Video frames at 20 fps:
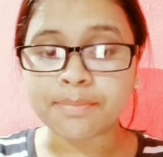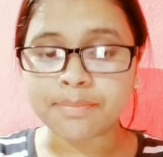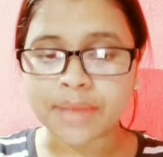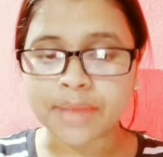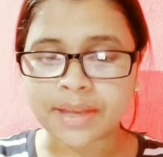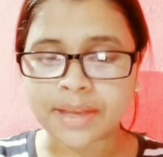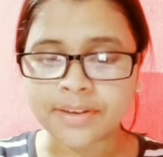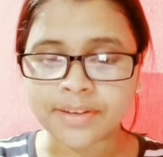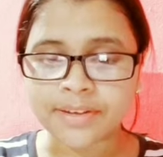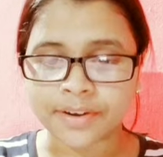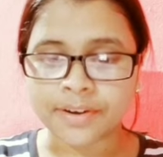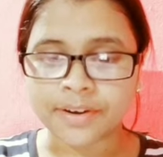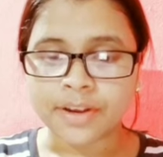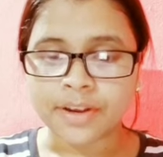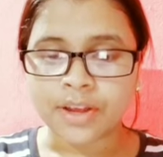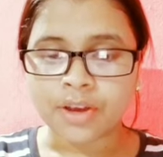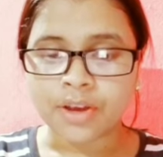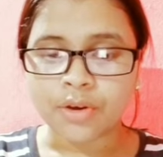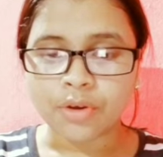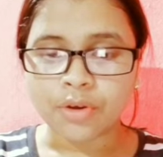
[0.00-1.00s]
better,
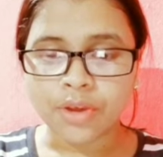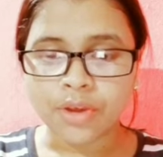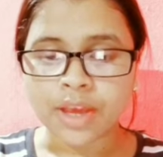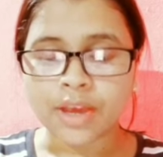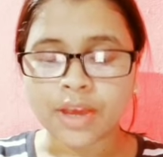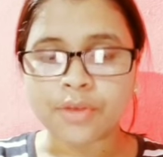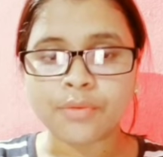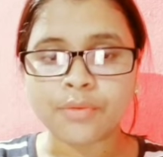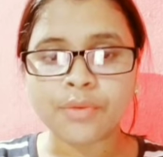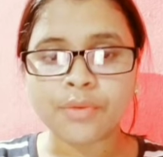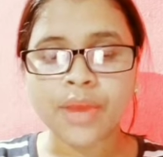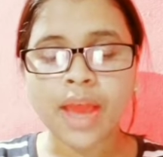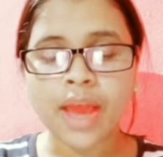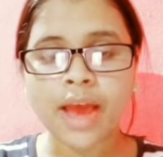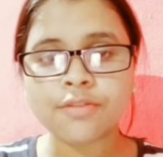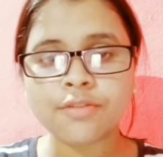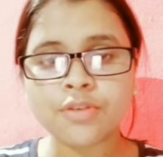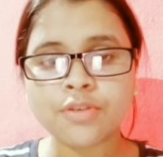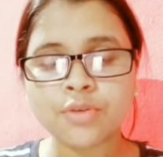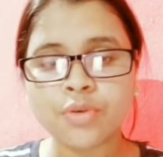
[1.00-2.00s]
okay, we
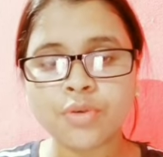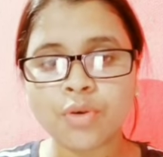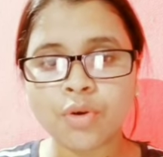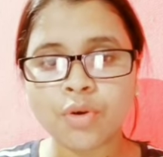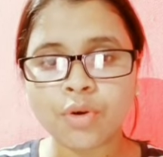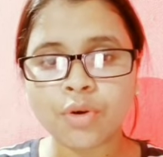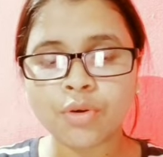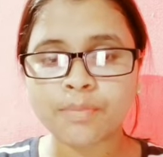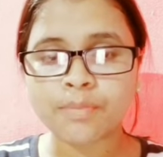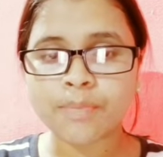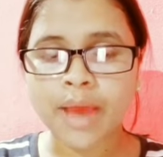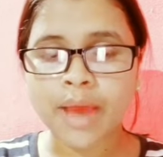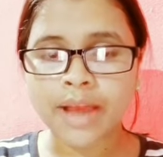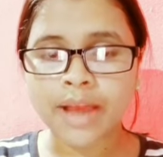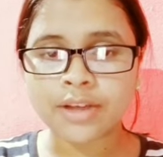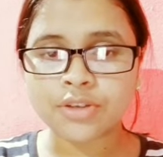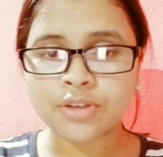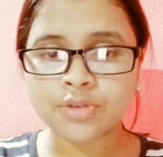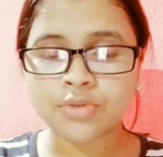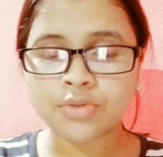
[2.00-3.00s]
have to go
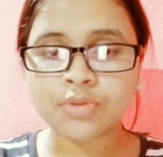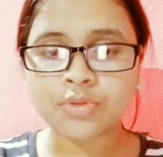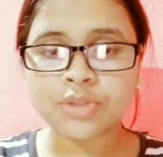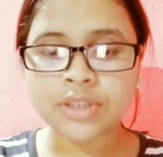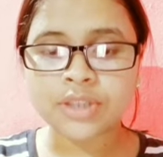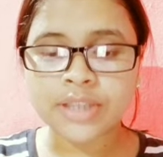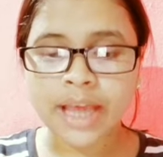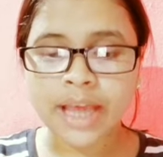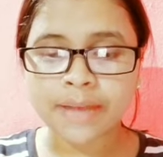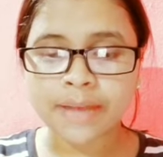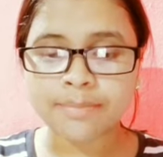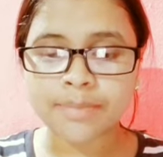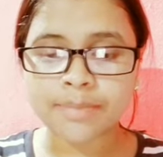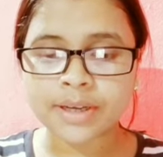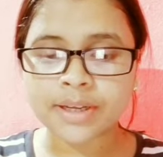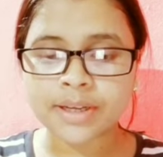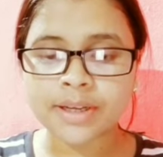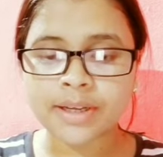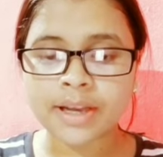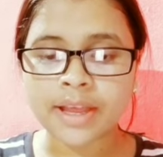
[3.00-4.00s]
back to that
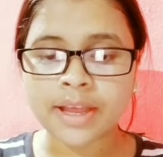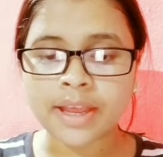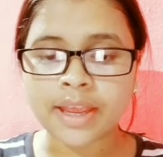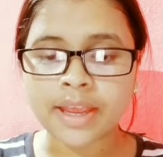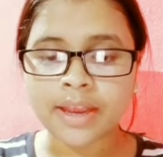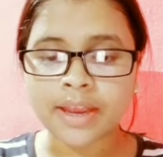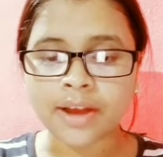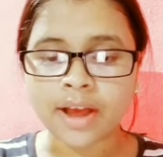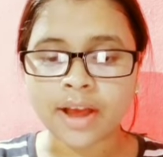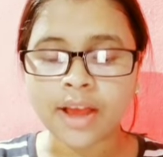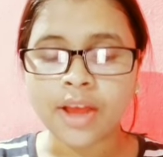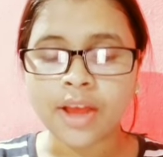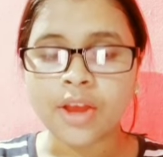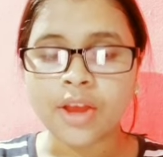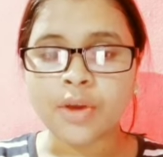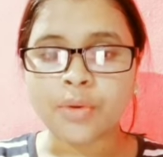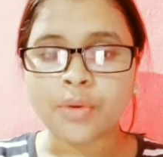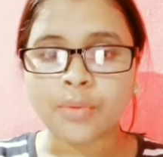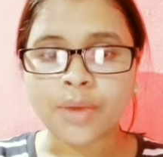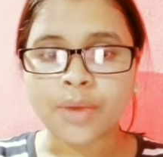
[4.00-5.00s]
particular era
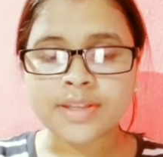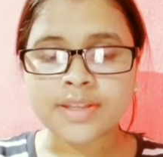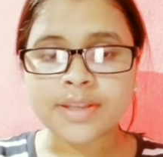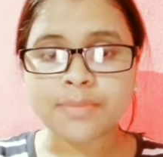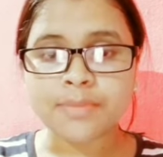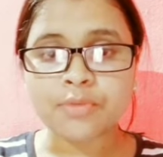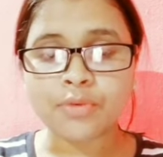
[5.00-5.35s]
where